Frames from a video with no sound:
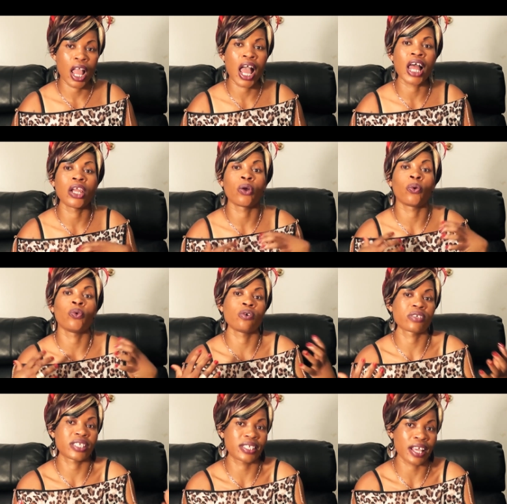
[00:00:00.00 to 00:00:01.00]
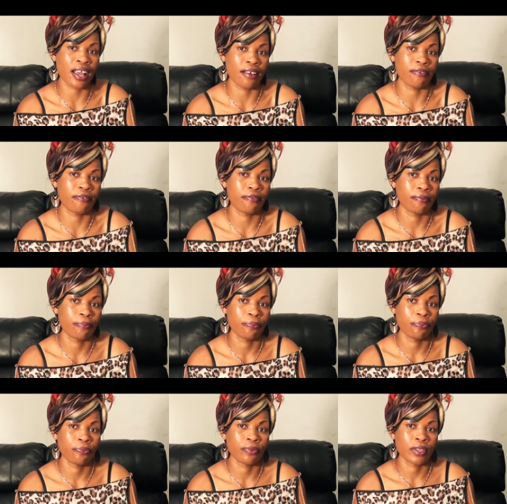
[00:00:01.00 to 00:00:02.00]
Allow yourself.
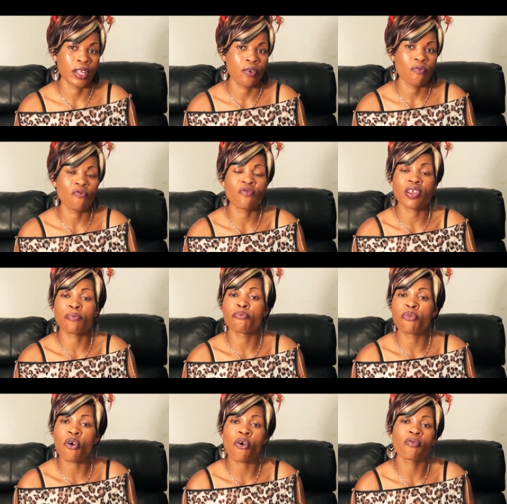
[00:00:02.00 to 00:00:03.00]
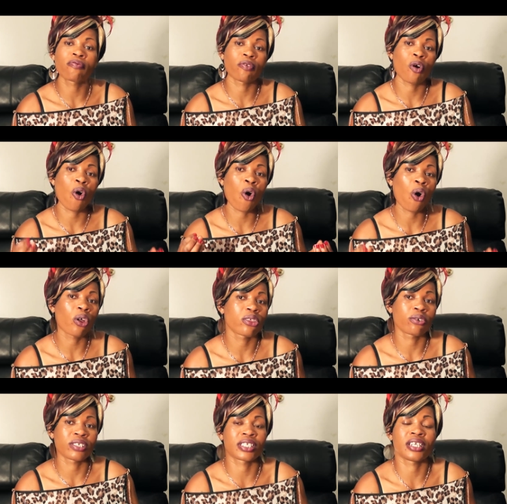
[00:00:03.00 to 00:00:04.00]
Remove all
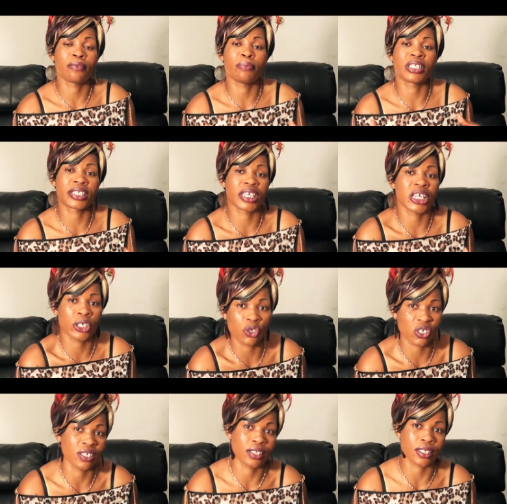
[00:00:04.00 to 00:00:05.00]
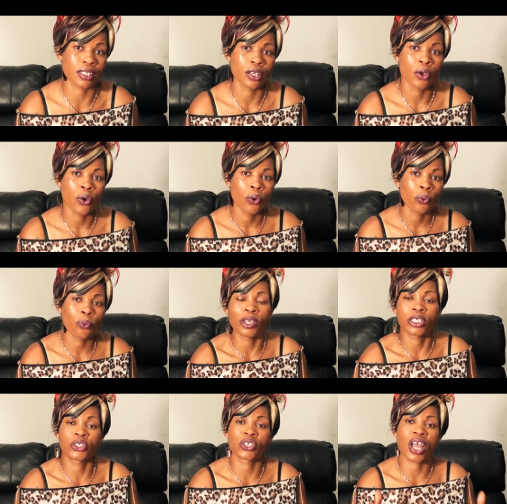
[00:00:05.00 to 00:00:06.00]
those limitations
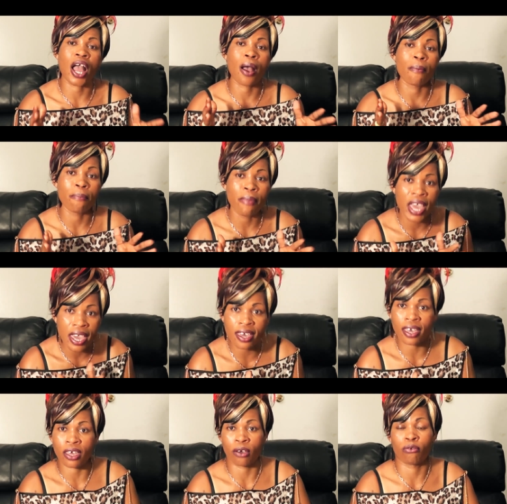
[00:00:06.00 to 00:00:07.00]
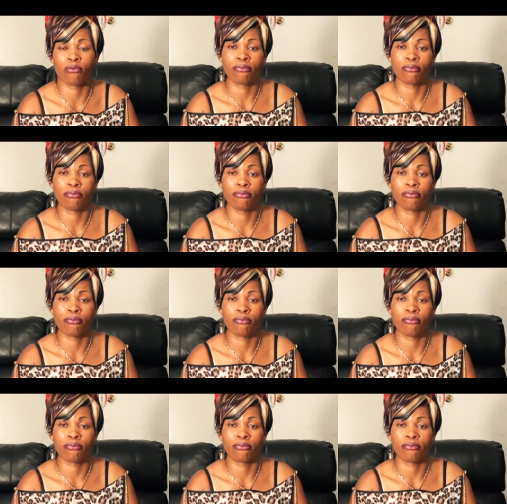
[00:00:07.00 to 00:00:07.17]
which are making you